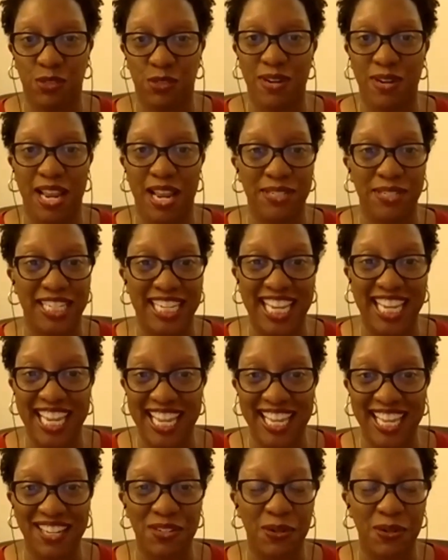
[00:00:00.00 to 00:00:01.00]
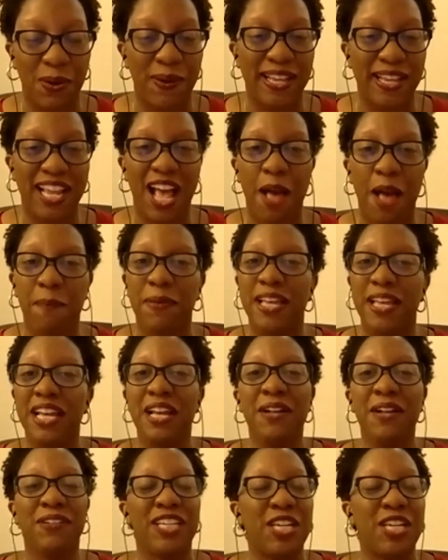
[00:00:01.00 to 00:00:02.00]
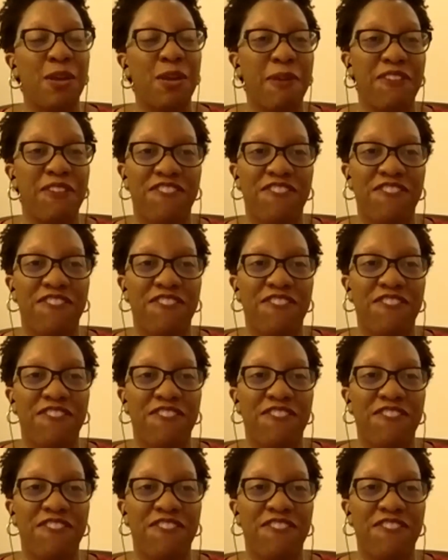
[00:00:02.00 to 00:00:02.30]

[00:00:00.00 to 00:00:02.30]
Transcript: When I was a kid growing up, my